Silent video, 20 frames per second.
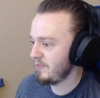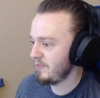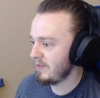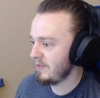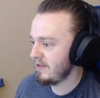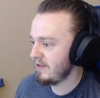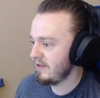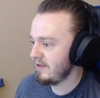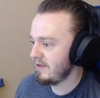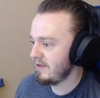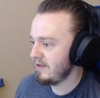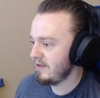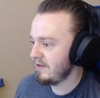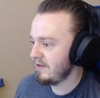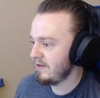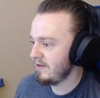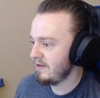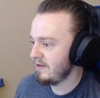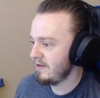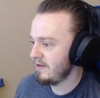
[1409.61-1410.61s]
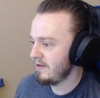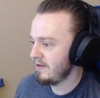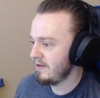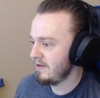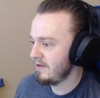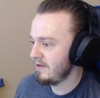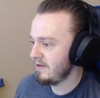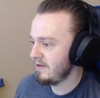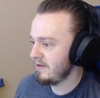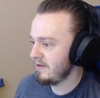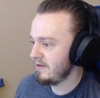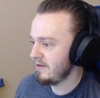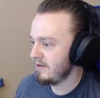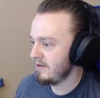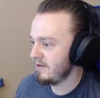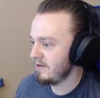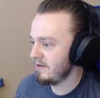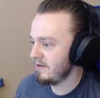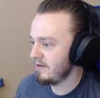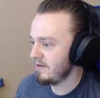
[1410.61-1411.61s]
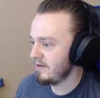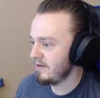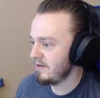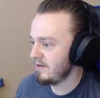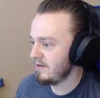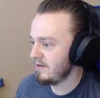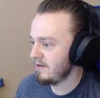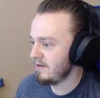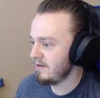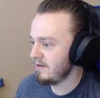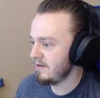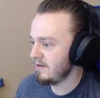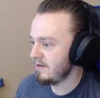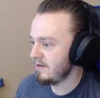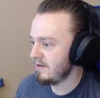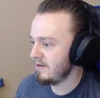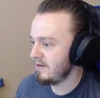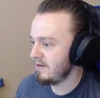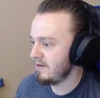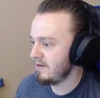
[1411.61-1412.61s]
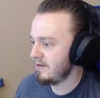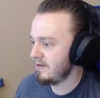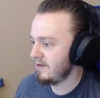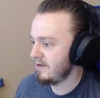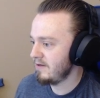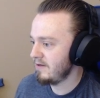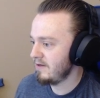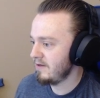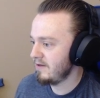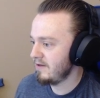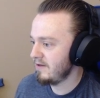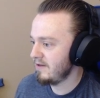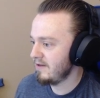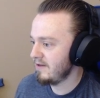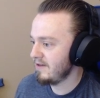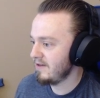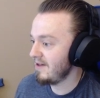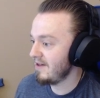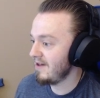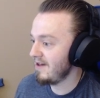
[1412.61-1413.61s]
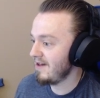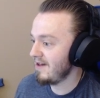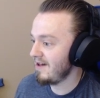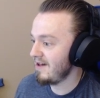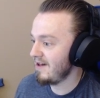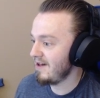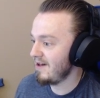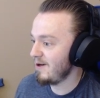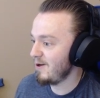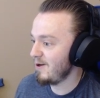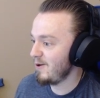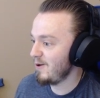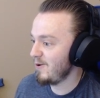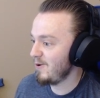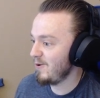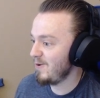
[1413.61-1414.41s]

(silence)